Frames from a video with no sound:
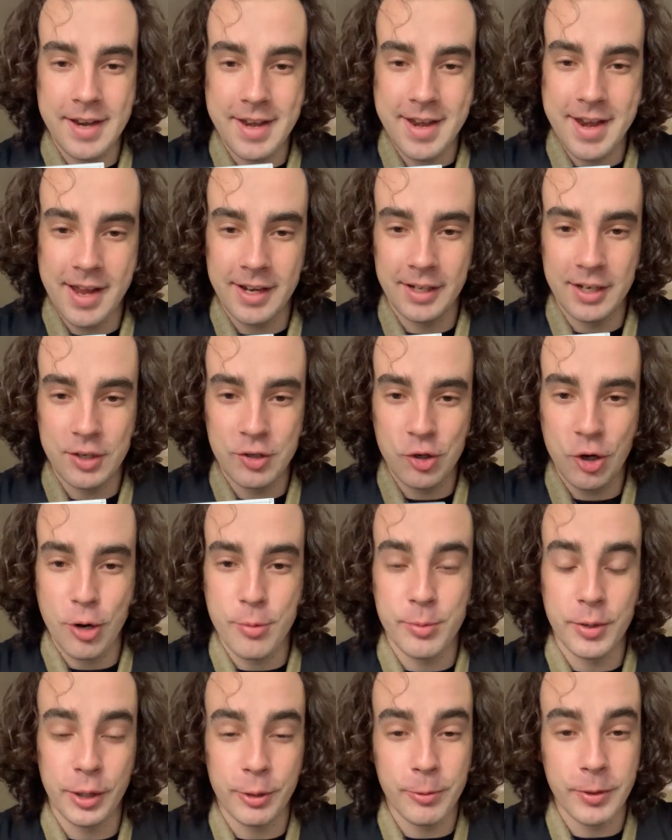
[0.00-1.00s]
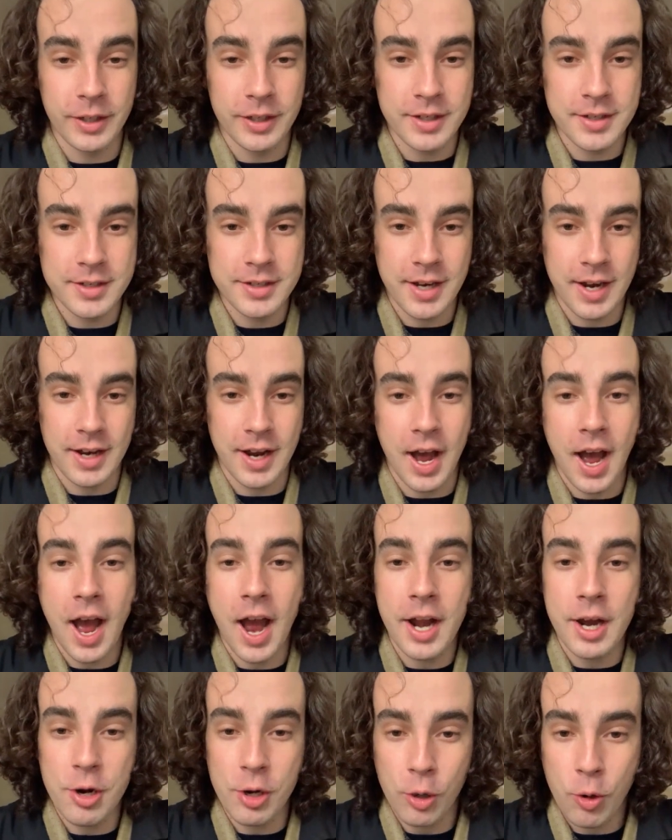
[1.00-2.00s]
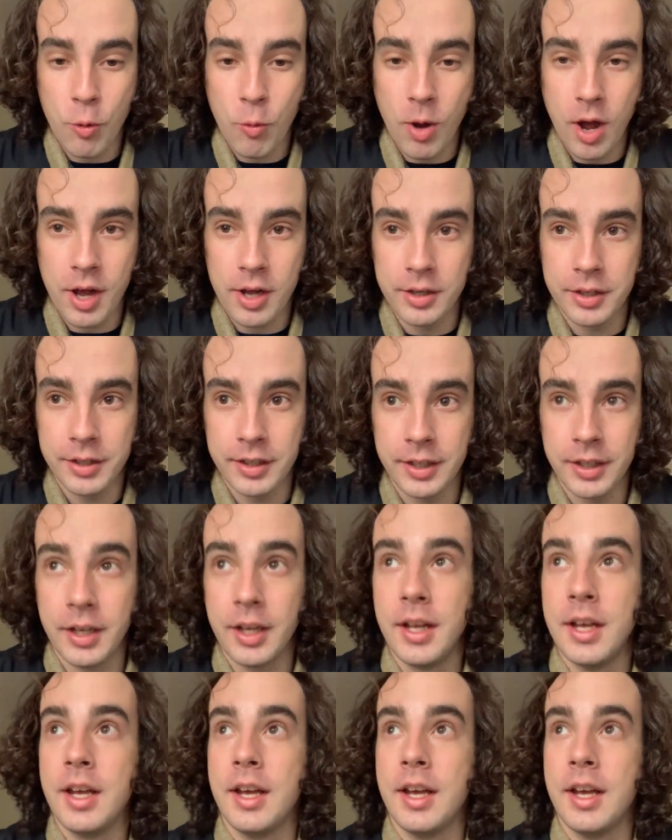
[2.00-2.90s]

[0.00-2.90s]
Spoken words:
negentropic, we can say, a higher quality,